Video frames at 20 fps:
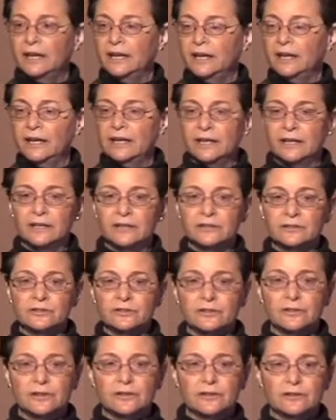And
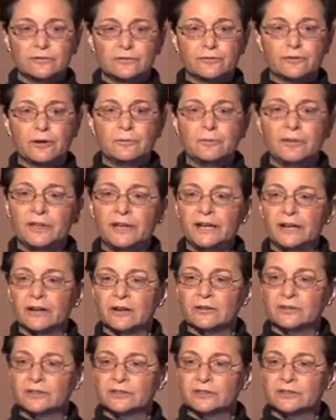from there,